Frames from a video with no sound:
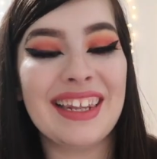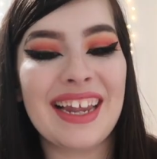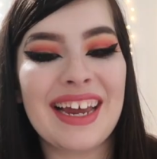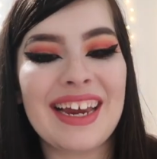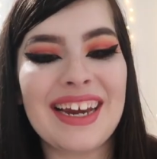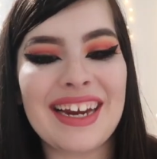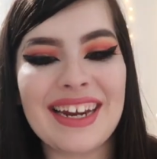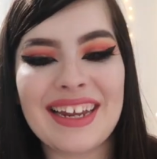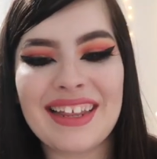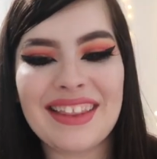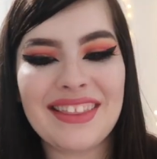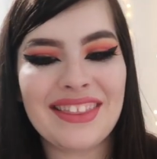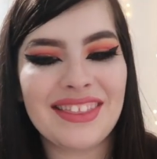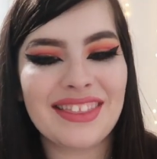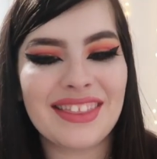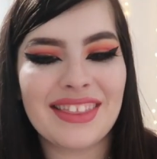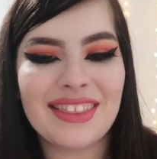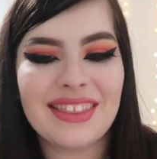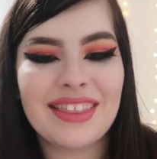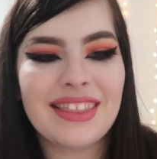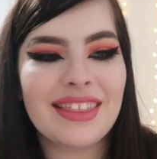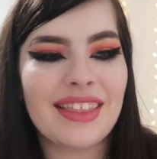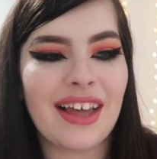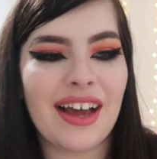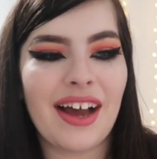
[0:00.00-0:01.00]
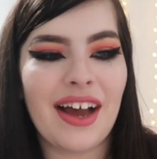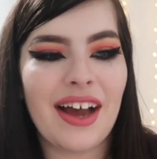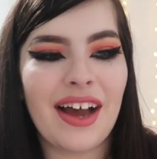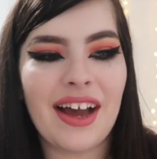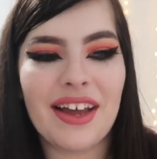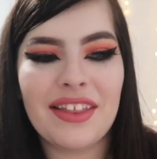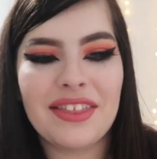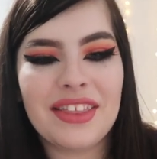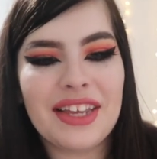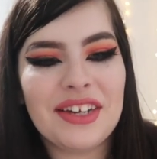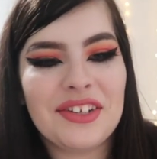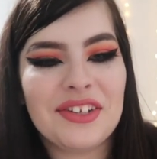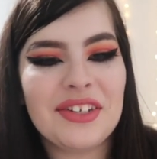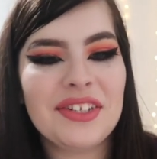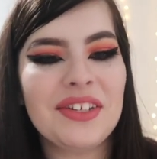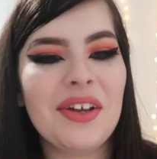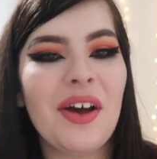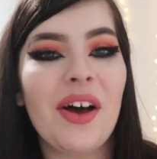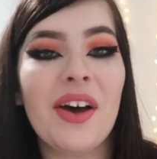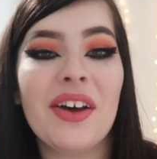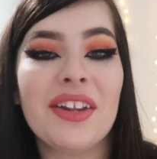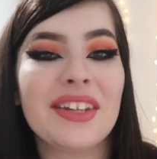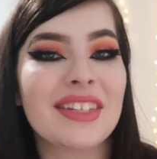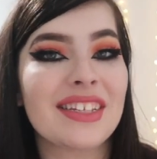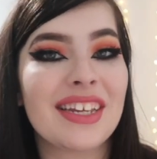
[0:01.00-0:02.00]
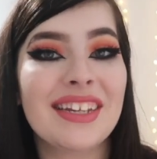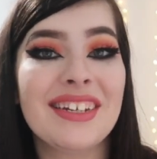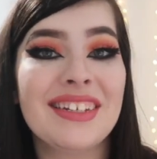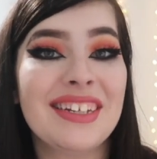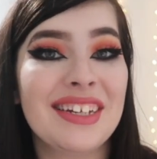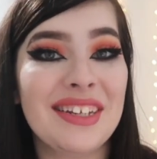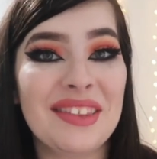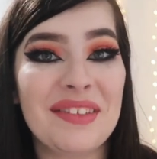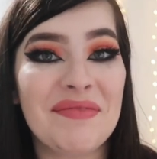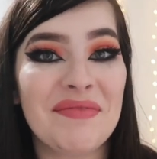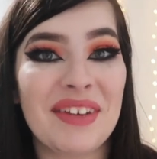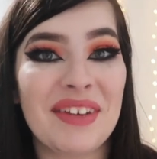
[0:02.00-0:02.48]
Like, they just aren't sending the